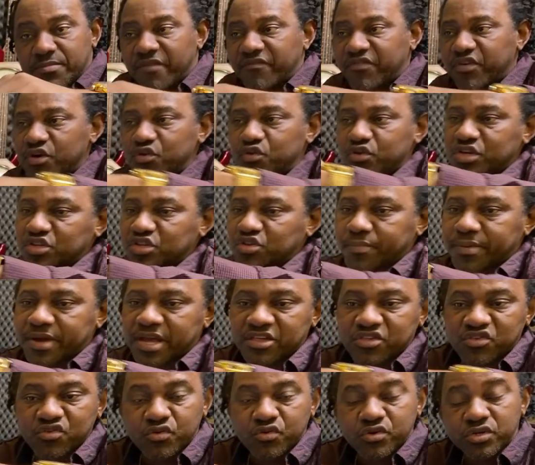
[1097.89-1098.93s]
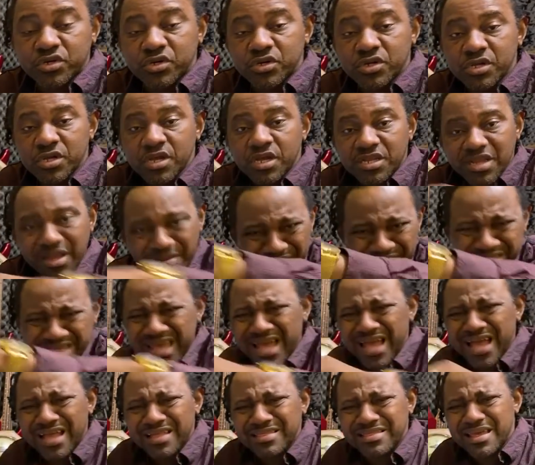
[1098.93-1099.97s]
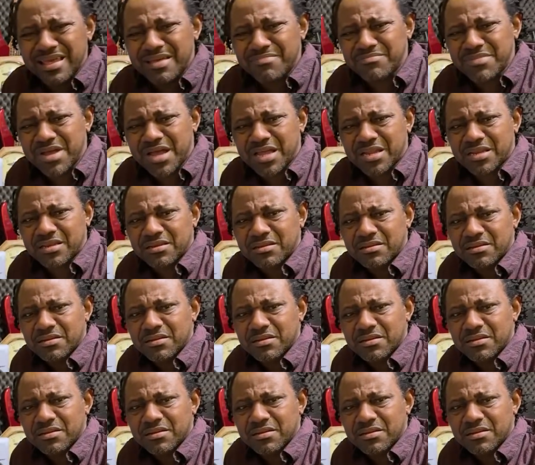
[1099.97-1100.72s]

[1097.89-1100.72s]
I've got to look it up and show you. Them charge them, man.